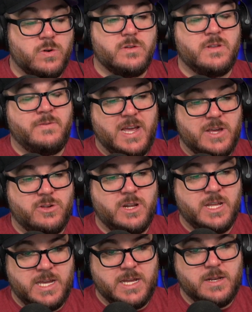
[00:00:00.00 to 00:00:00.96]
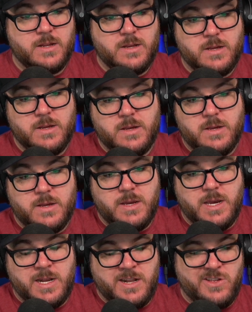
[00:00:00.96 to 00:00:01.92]
of Ashen again.
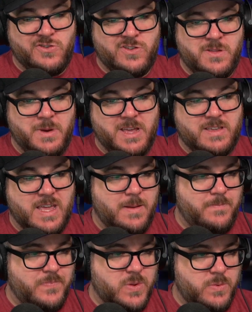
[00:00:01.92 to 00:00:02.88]
In addition to the base game,